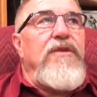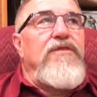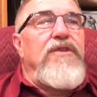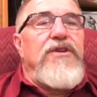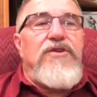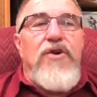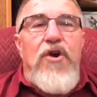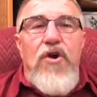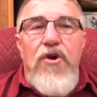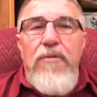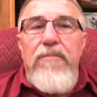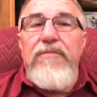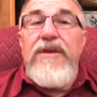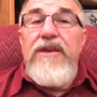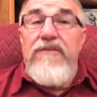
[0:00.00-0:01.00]
the
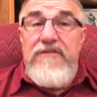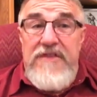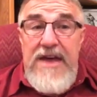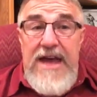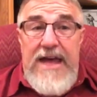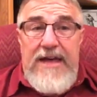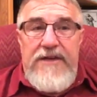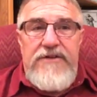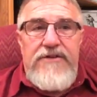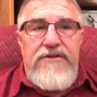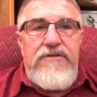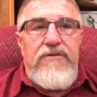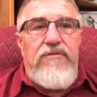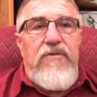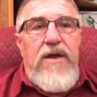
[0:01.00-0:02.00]
term give
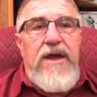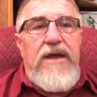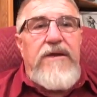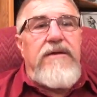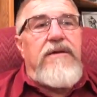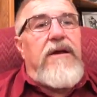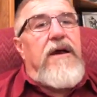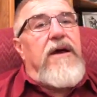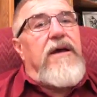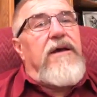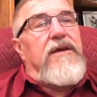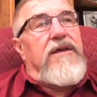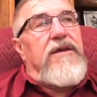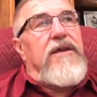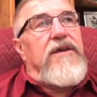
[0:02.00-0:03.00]
thanks, right, uh,
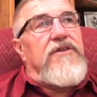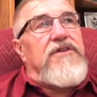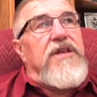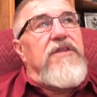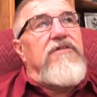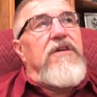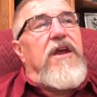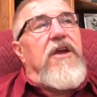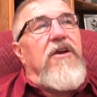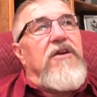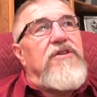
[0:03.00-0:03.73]
is in there.